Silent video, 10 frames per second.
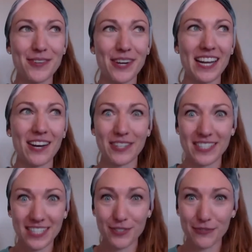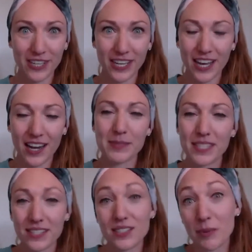for right now because it's free and I'm
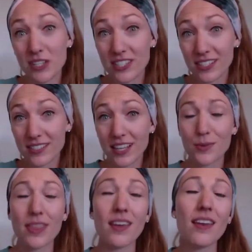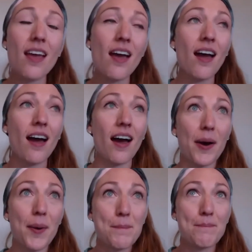seeing so much success with it.
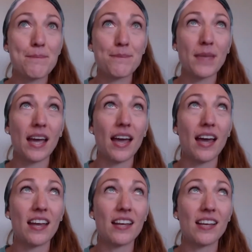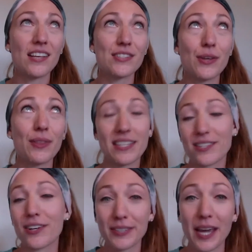And so that's
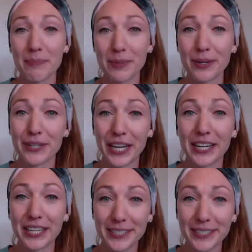all, yeah, been organic.